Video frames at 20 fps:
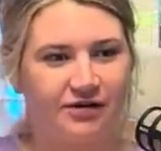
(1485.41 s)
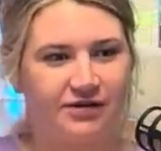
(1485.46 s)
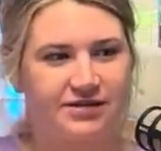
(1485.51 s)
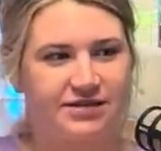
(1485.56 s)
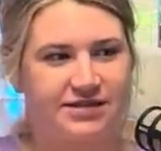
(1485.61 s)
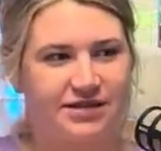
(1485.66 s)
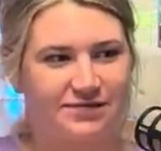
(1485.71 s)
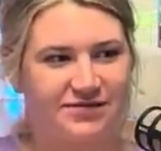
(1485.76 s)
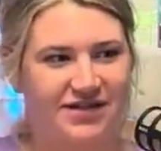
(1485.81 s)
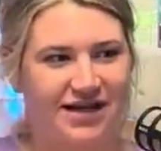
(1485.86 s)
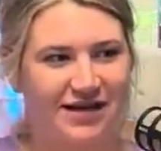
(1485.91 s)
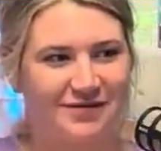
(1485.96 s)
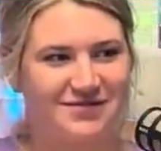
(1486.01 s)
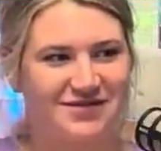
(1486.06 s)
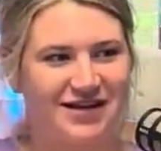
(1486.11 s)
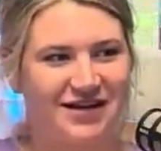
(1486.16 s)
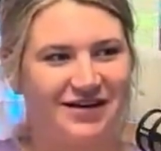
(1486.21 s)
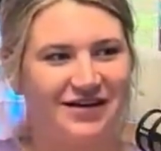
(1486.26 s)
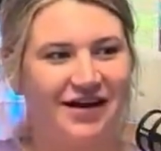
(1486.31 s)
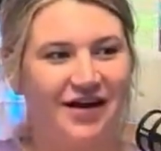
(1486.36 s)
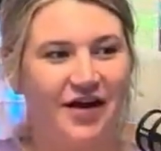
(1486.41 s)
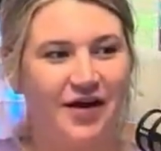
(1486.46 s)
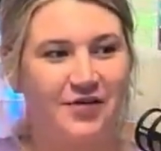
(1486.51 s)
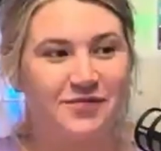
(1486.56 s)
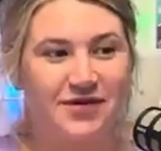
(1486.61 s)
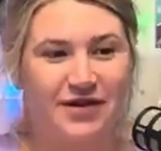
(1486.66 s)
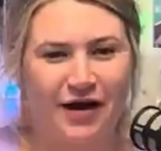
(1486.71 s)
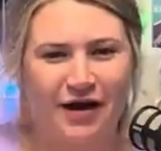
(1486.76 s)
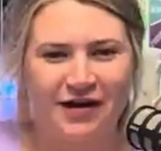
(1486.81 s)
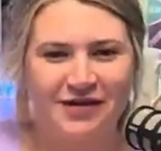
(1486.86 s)
Sometimes I'll
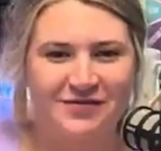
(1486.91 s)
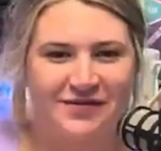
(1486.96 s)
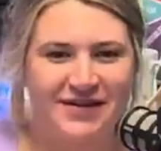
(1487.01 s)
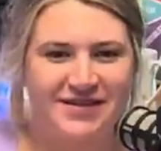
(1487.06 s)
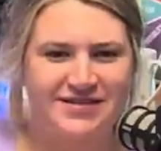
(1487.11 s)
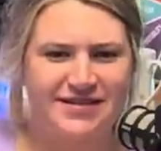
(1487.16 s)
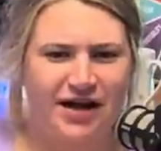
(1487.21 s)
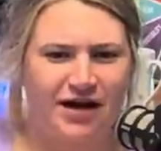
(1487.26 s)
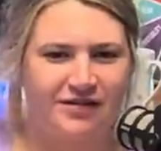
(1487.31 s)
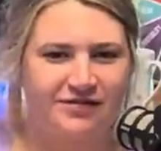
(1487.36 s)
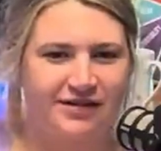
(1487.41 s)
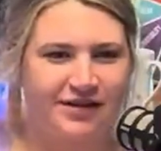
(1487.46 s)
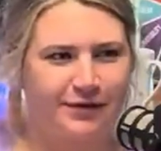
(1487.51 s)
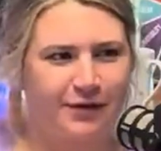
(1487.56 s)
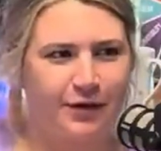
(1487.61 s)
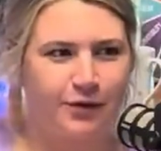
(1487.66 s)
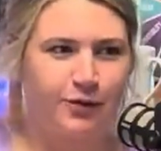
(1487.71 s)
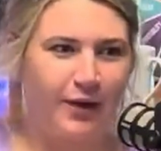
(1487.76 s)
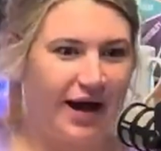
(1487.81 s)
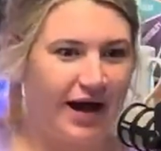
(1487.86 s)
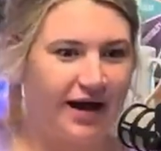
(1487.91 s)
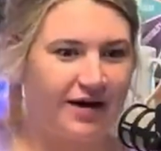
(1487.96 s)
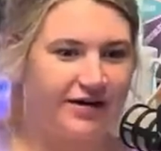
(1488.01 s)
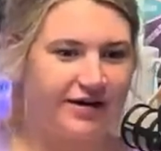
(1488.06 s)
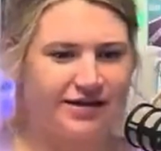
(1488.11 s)
be hard on myself, and then wow,